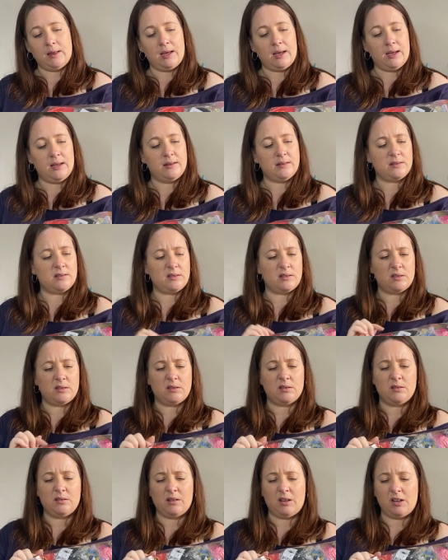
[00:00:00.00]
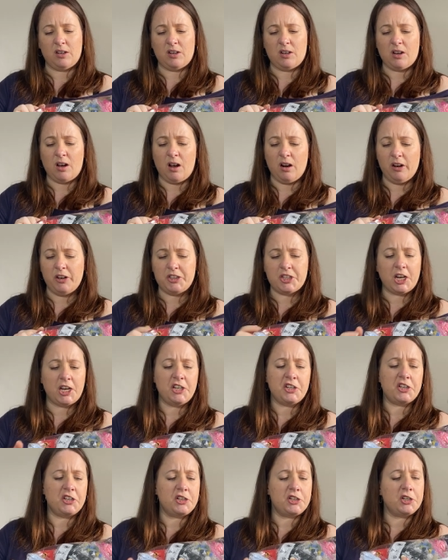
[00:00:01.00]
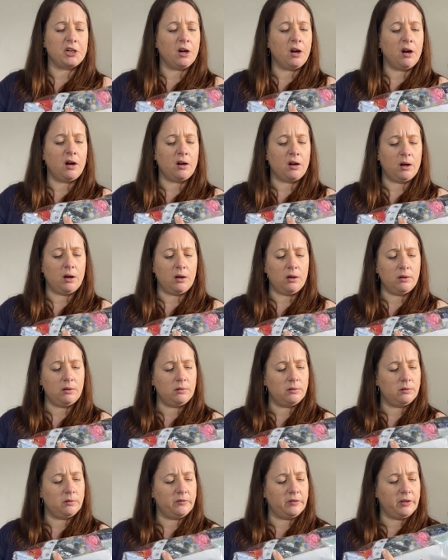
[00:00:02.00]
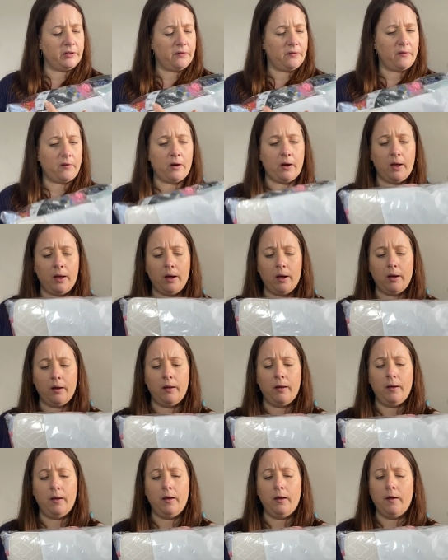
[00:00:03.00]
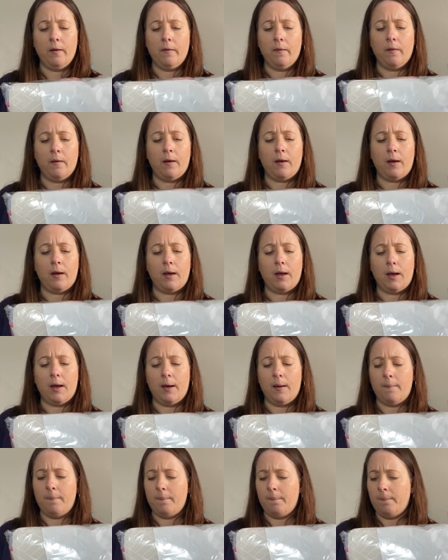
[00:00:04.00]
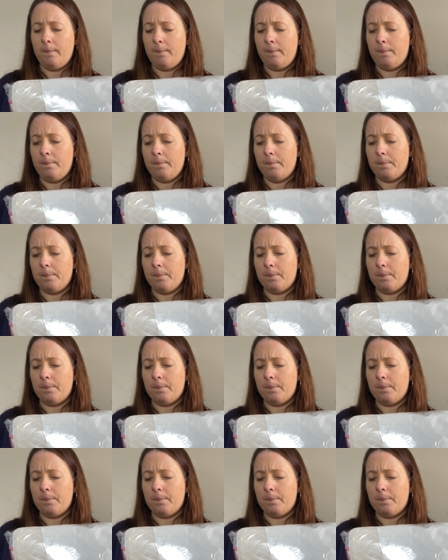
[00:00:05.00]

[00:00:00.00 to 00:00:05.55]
there's like colour changing charcoal for fire. Um,